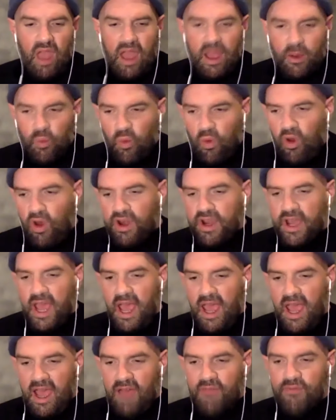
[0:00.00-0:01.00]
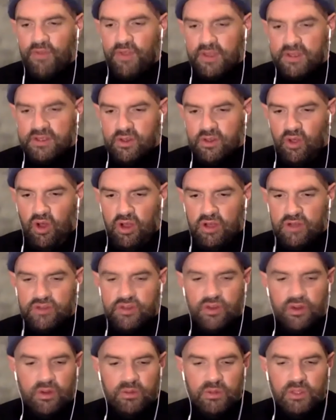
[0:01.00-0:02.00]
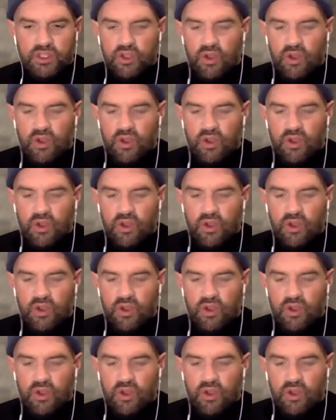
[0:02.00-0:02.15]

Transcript: I want to have this long term.